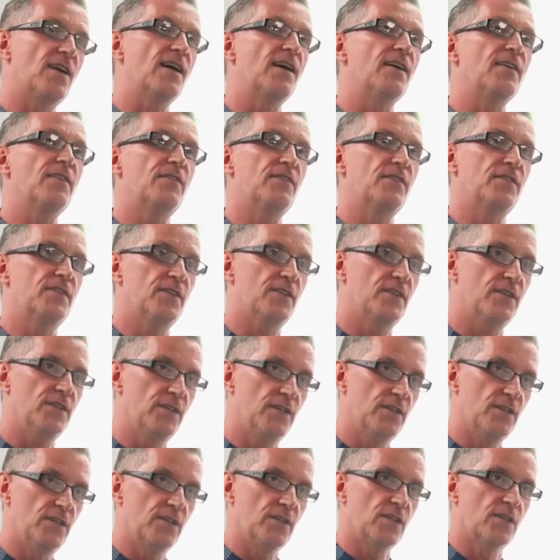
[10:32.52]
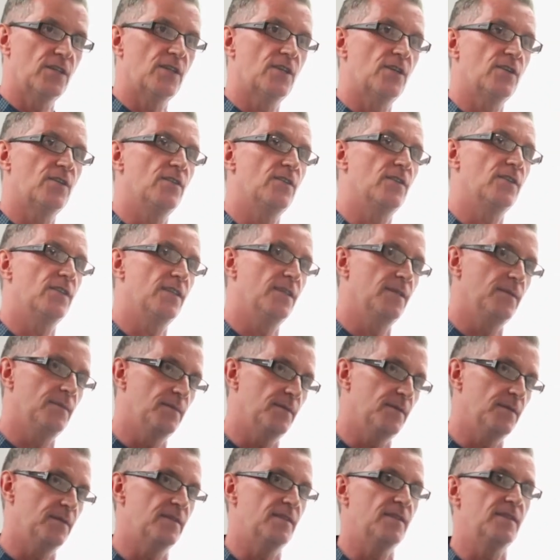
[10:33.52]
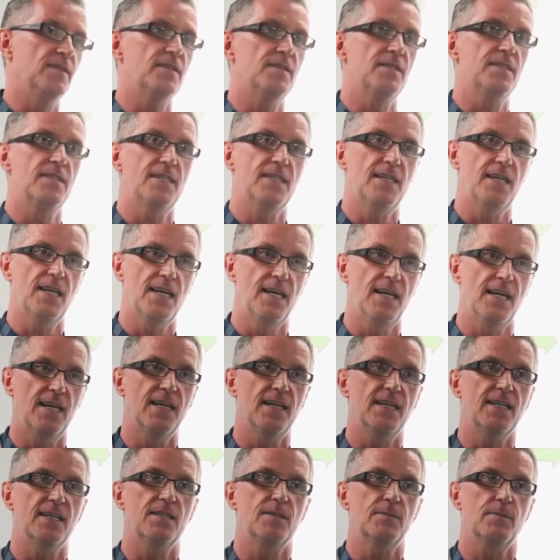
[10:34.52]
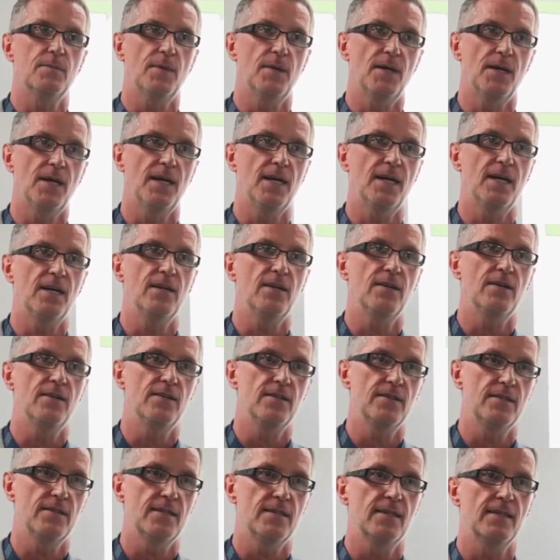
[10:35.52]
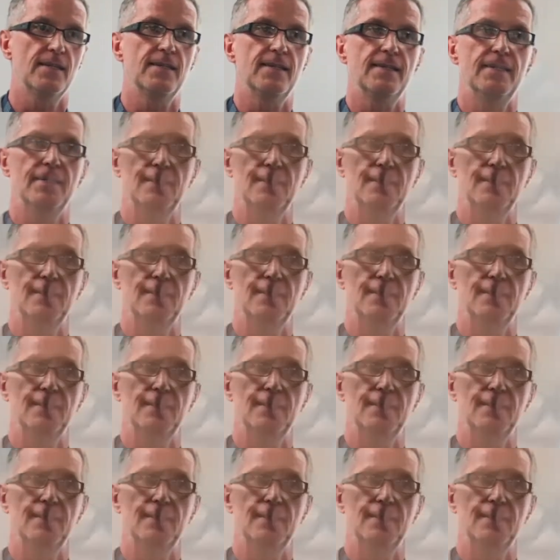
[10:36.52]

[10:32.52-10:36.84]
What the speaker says: and know-how to people who need it, by being open and transparent,